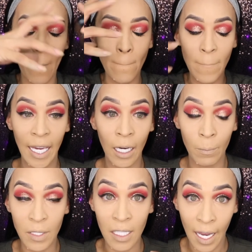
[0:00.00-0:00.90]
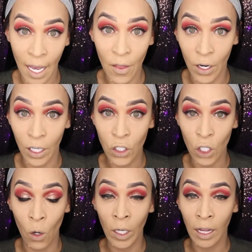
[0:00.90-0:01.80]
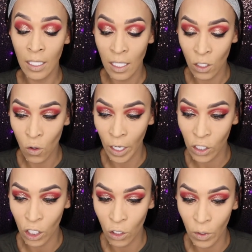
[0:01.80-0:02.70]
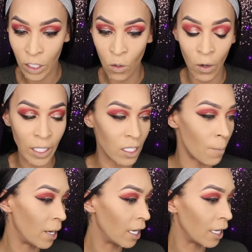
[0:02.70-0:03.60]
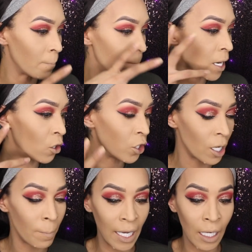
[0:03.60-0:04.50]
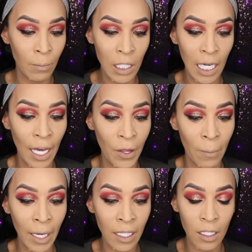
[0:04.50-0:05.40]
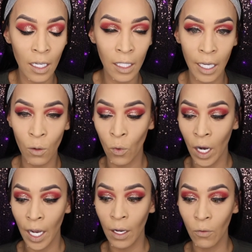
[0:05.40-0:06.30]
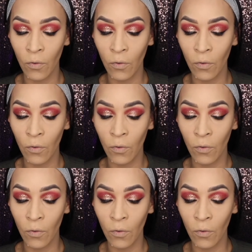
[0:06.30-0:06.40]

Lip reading: makeup together. So what this is going to do is going to melt your makeup together. Basically what